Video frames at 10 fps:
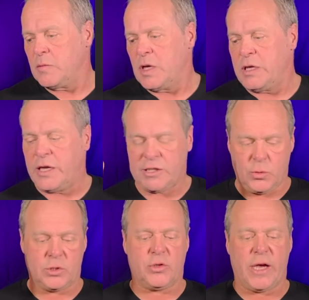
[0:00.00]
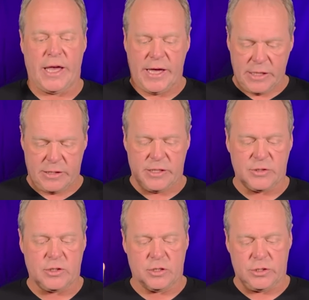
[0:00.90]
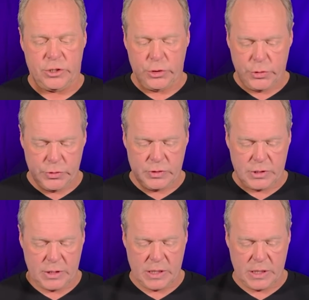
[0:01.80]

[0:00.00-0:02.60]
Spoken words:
Next, we'll try 18s to 2s.